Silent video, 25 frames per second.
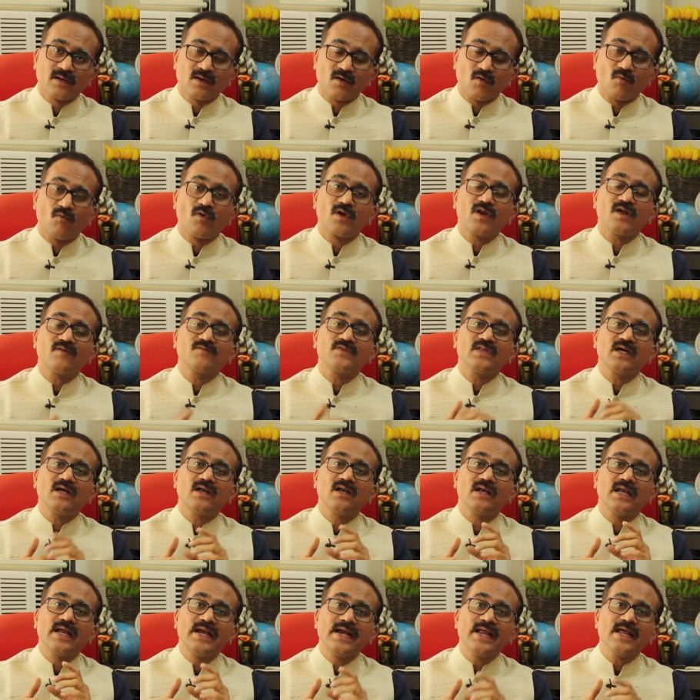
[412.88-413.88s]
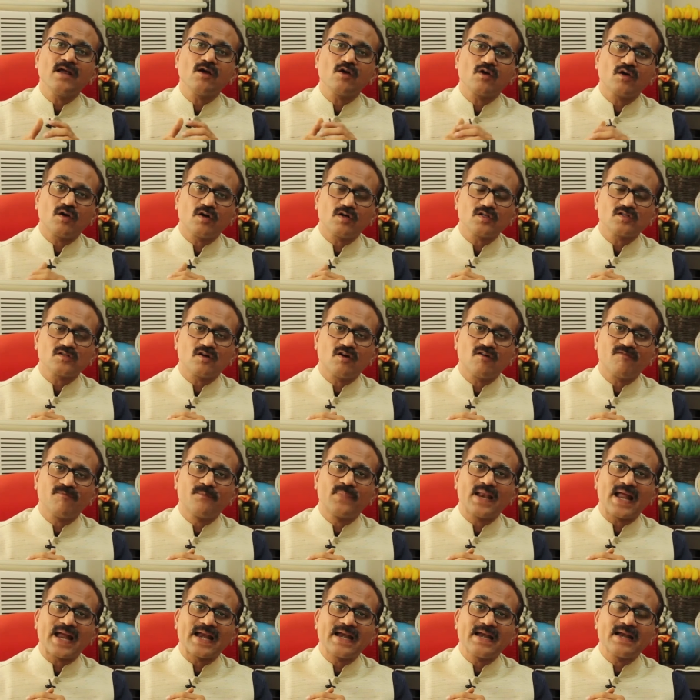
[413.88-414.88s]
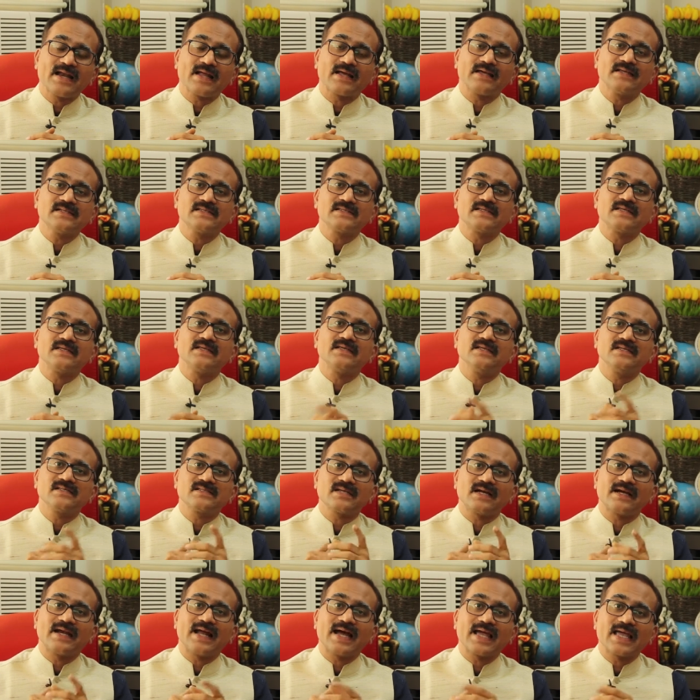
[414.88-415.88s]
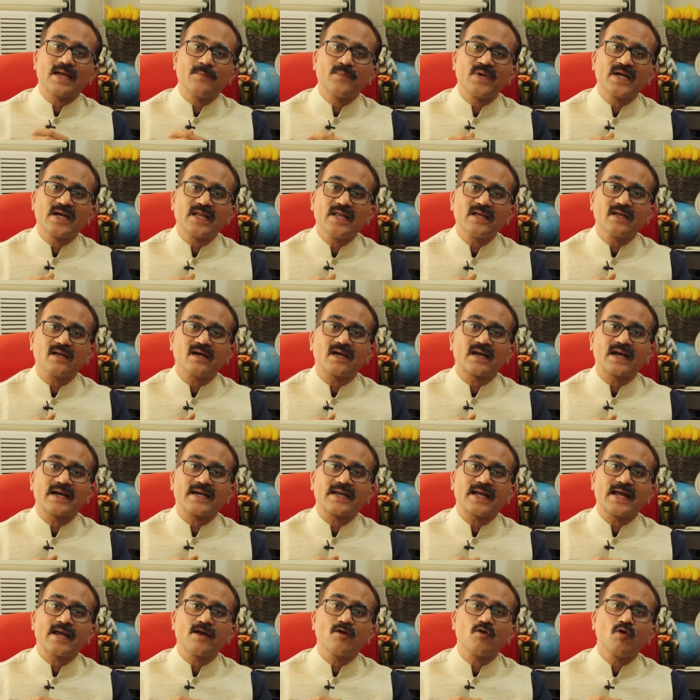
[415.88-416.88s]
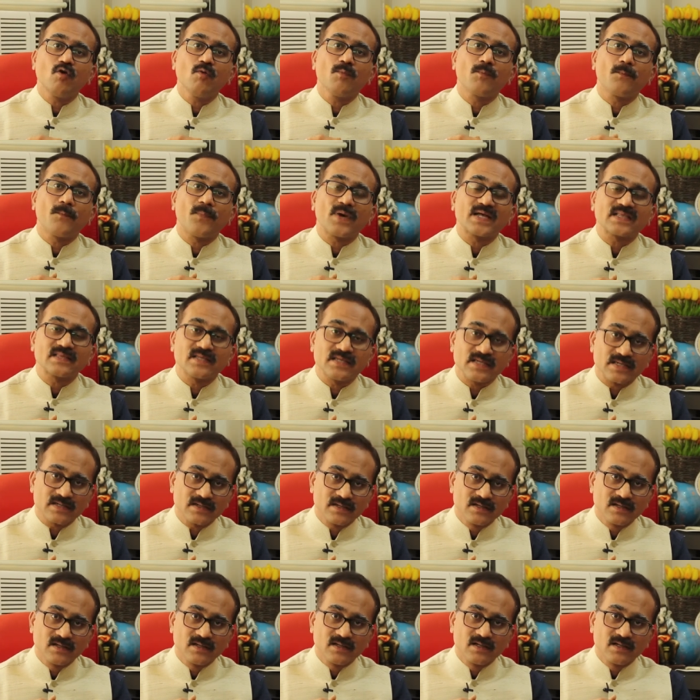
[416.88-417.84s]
One of the leading cause of blindness is diabetic retinopathy.